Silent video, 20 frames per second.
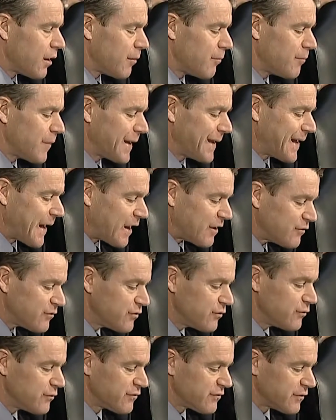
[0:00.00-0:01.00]
may not
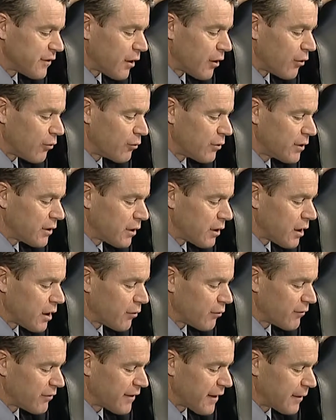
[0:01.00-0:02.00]
do so
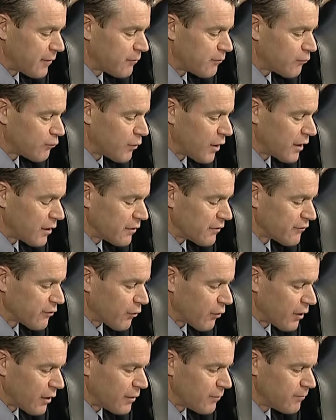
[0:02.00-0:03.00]
with that
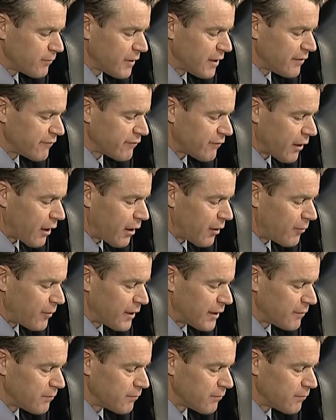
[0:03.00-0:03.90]
regulatory environment